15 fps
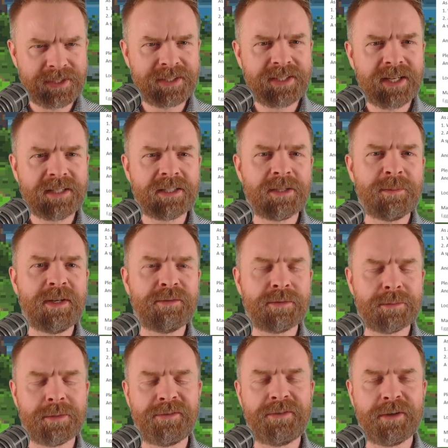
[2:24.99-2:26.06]
sent to me
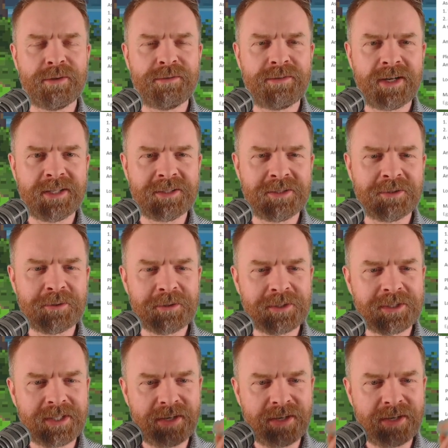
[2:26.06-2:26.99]
from a verified source,